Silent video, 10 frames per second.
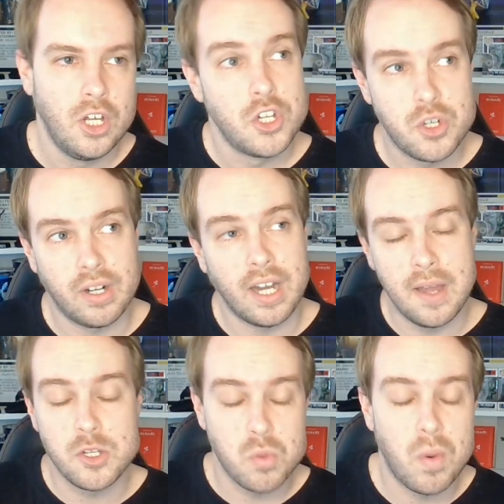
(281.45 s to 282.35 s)
during
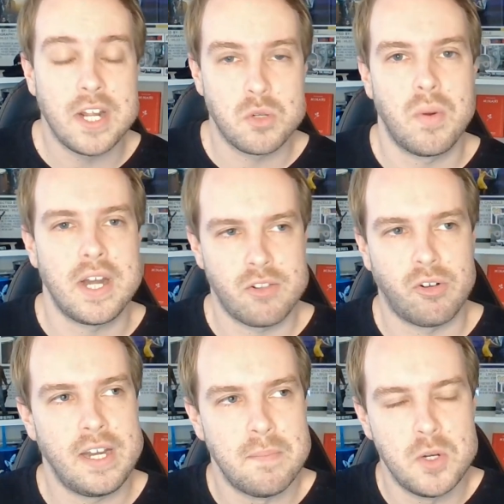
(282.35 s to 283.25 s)
a
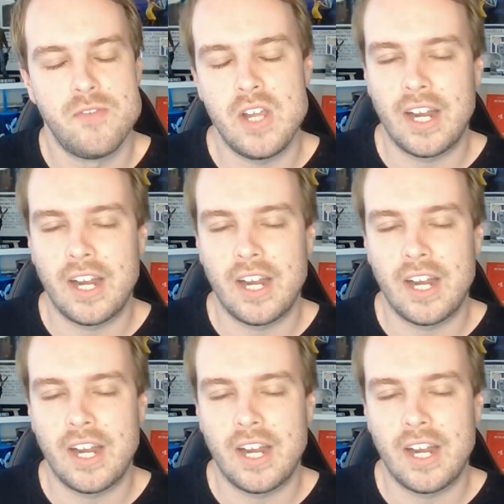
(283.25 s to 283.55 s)
2023 movie.